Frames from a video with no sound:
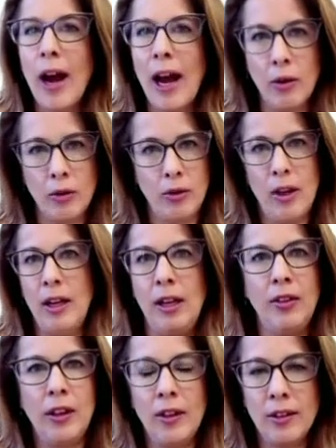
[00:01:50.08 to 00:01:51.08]
out
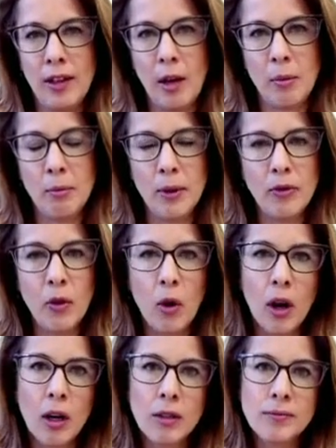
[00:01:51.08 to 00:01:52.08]
anything that's happened before?